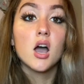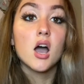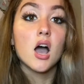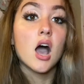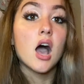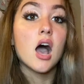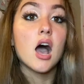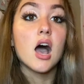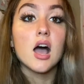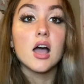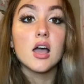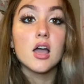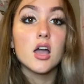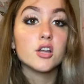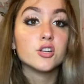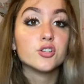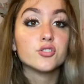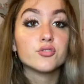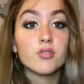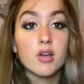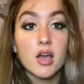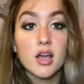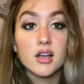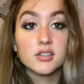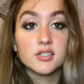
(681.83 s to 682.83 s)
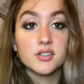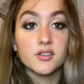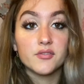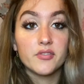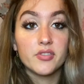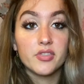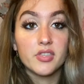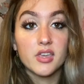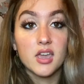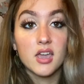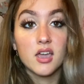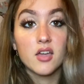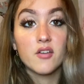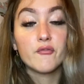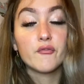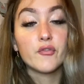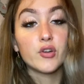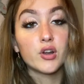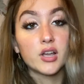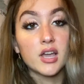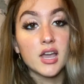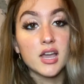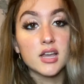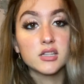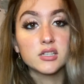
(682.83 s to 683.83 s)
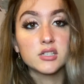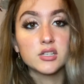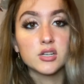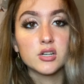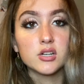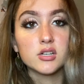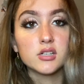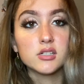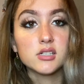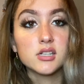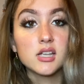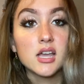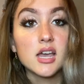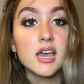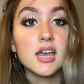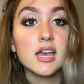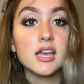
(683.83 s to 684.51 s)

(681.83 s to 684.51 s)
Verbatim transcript: hot, attractive thing for Cancers,